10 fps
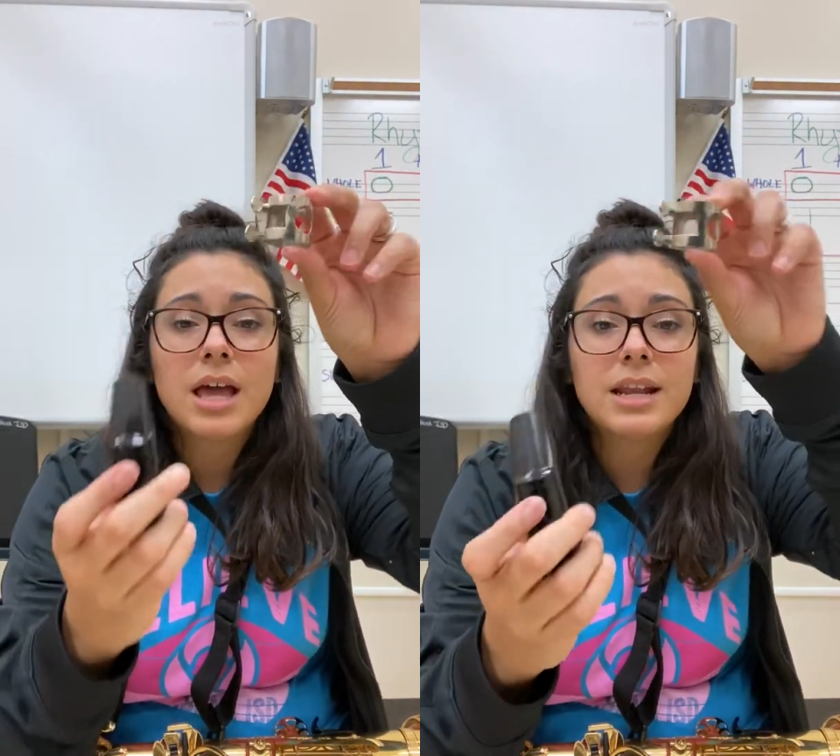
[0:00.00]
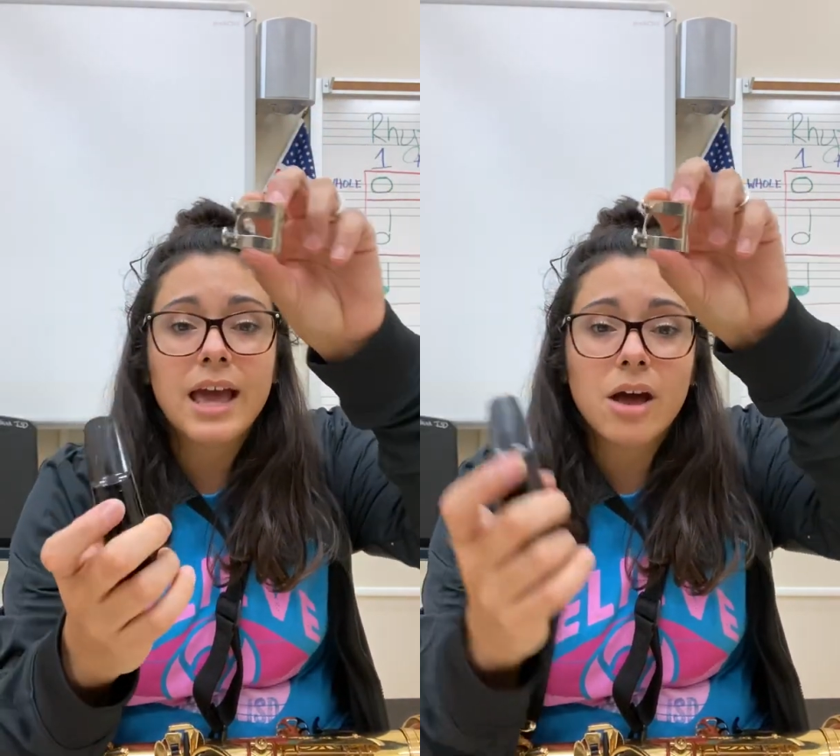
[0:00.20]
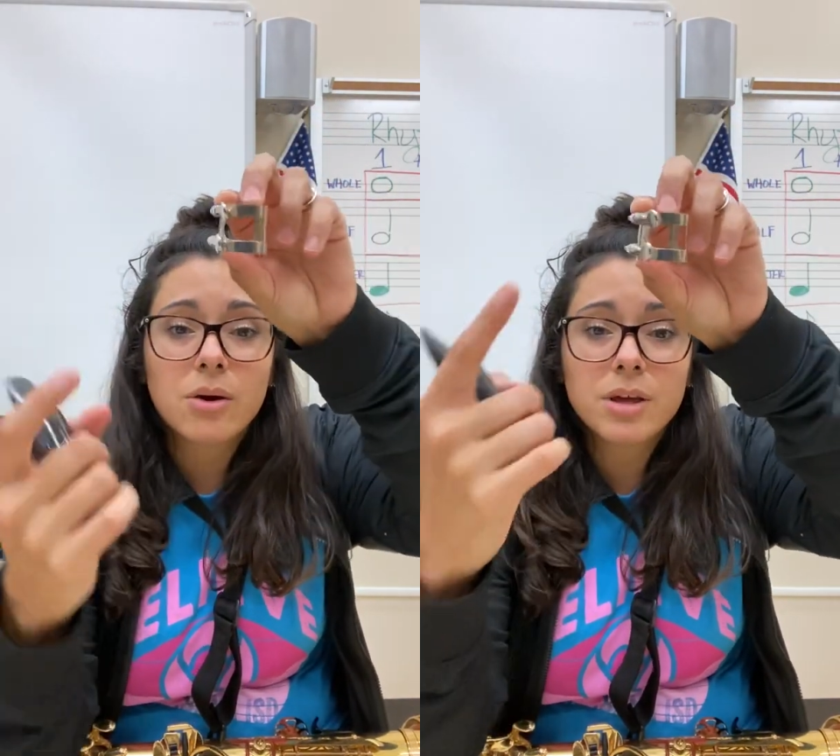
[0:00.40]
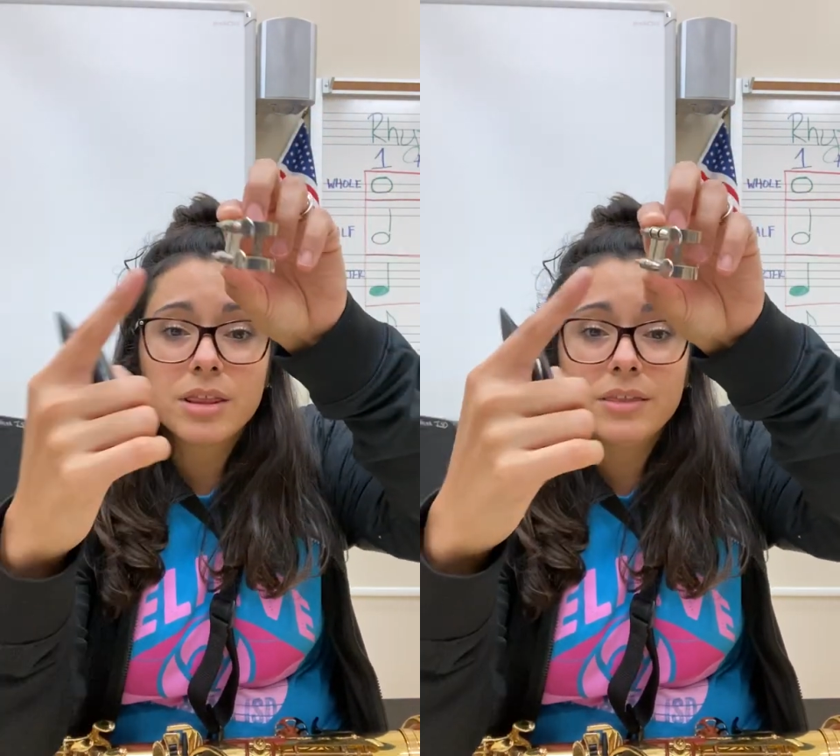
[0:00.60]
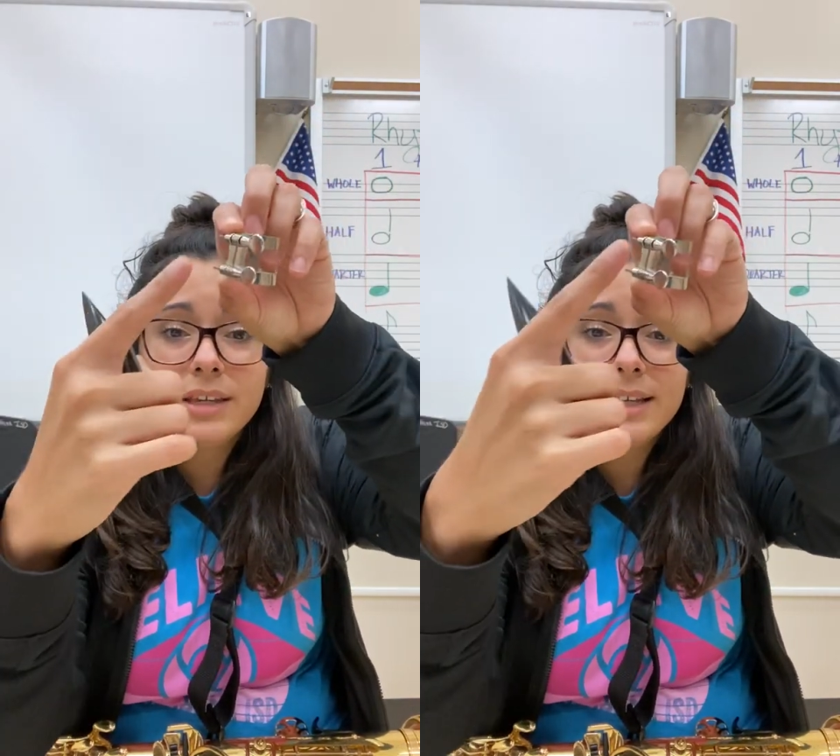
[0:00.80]
Now,
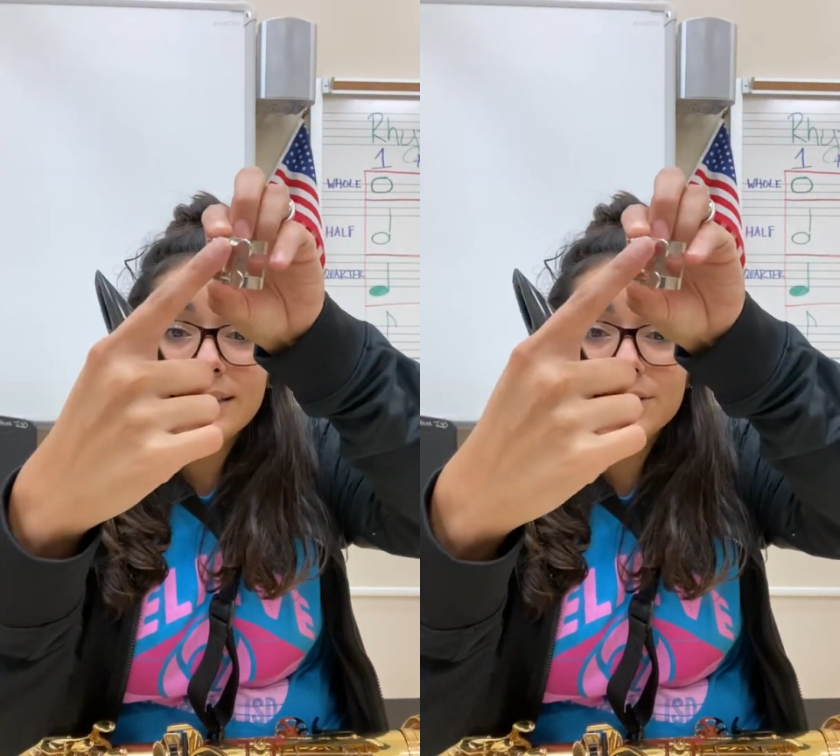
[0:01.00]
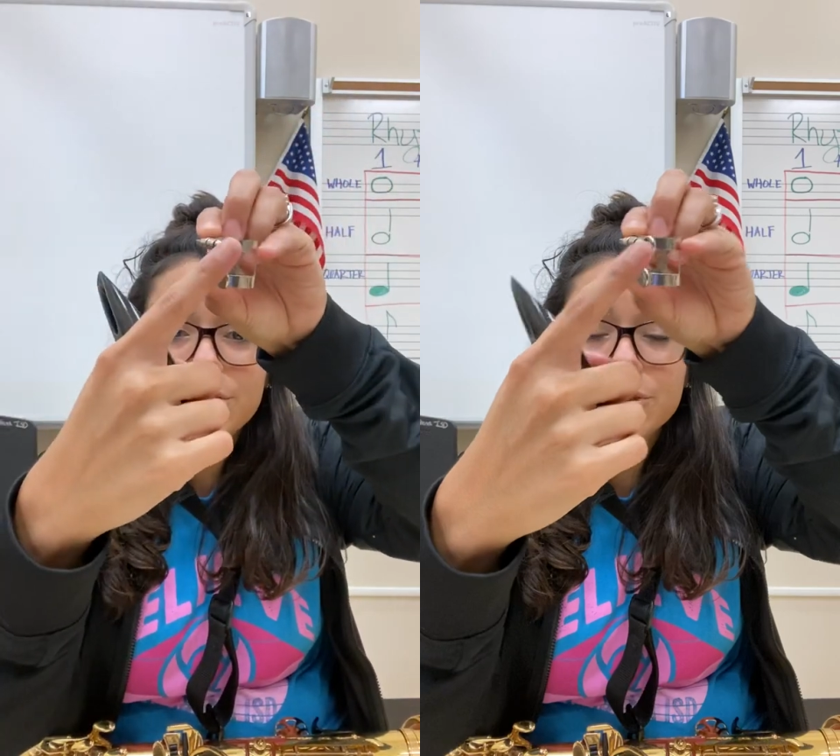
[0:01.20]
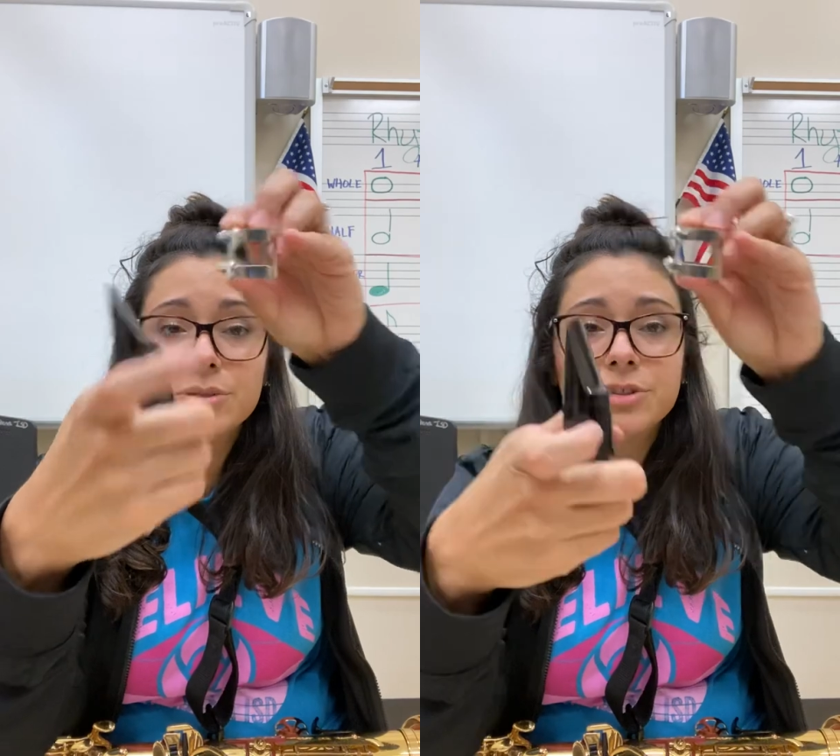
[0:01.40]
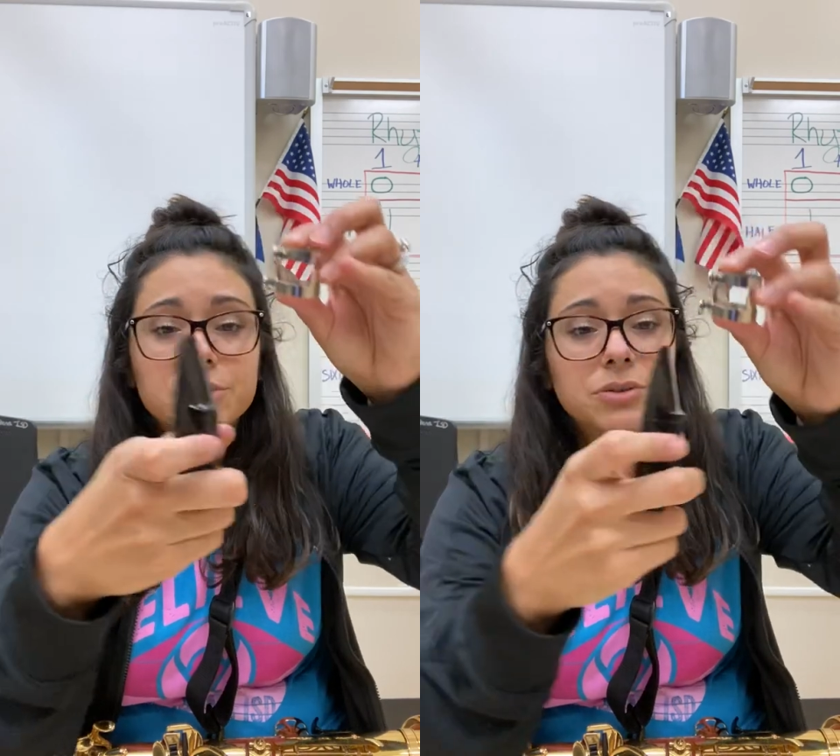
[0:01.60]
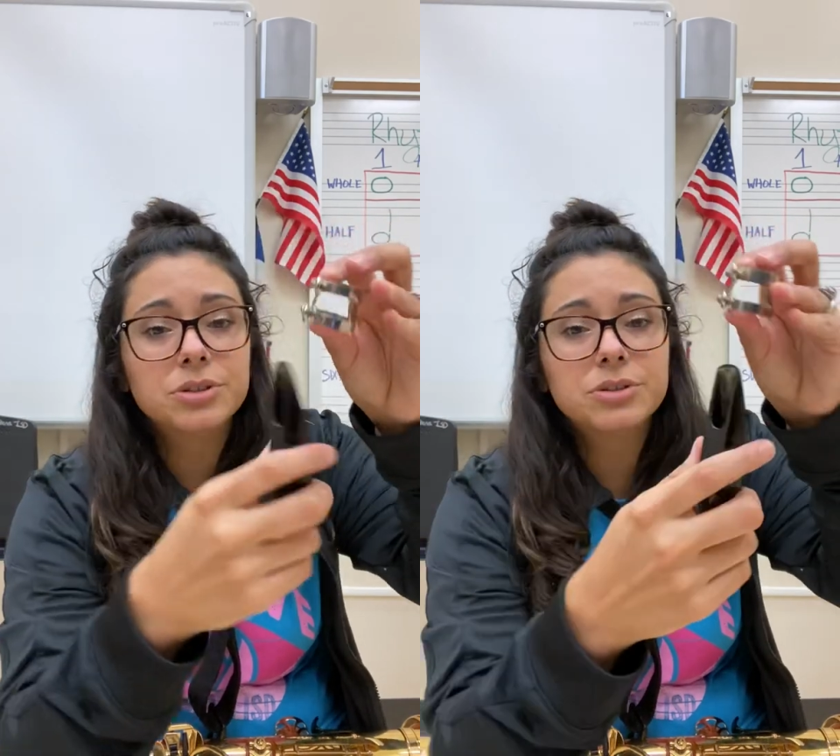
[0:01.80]
these two
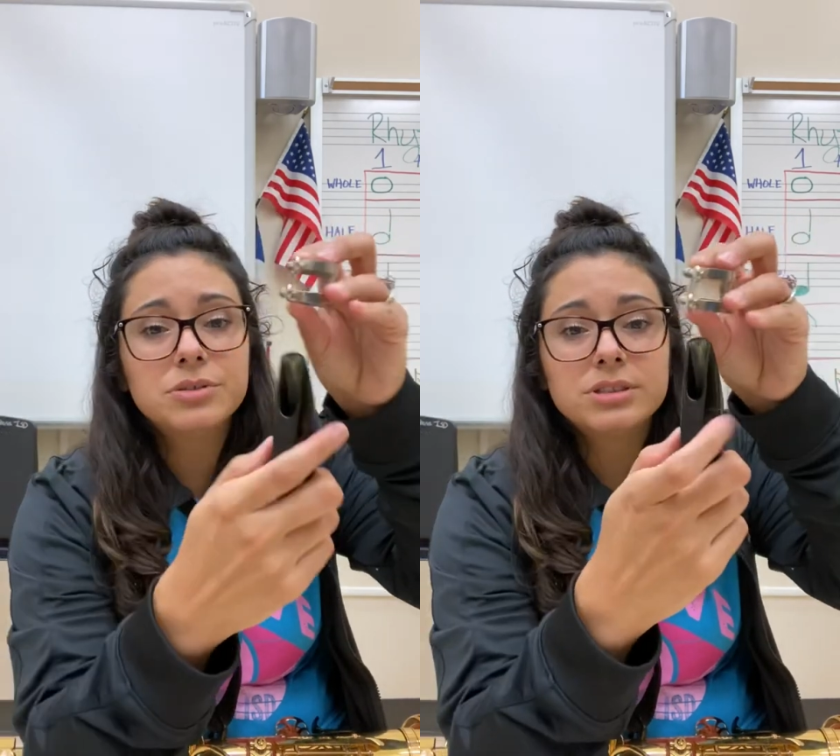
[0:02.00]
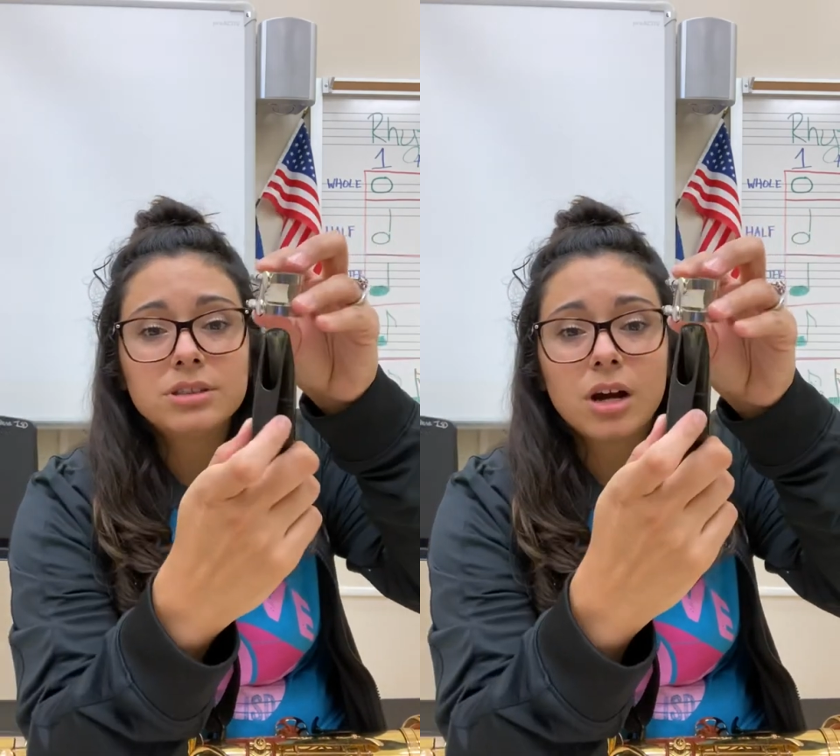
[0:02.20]
screws